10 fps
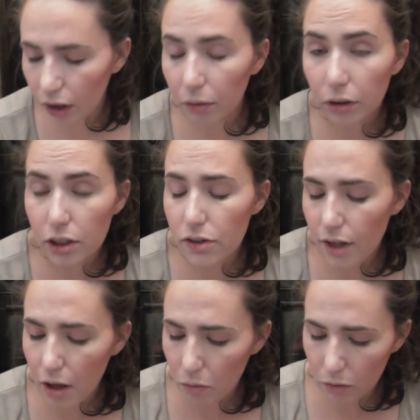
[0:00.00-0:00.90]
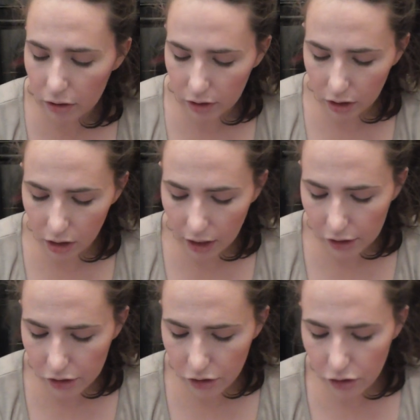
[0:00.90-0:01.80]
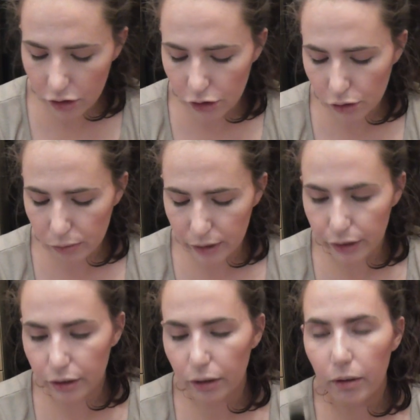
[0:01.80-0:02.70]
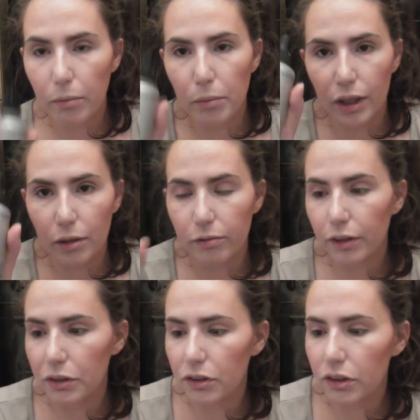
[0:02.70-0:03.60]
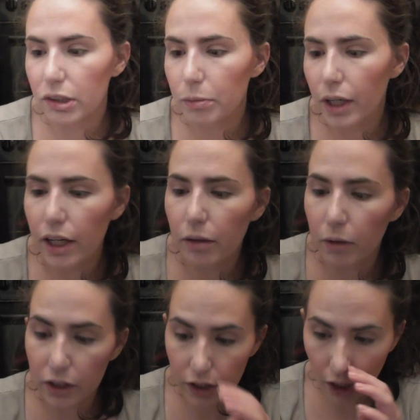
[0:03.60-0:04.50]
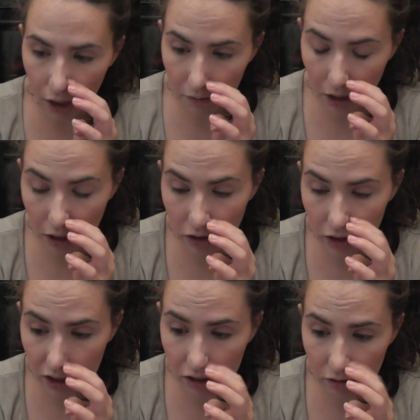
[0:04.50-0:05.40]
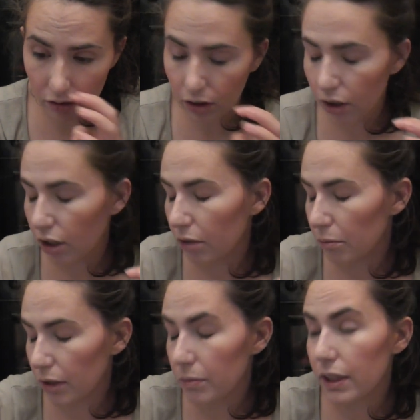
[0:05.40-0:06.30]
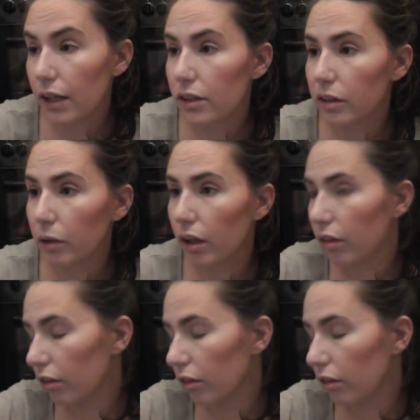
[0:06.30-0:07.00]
We're set with the Collection Dewy Makeup Fixing Spray, which I have actually been obsessed with.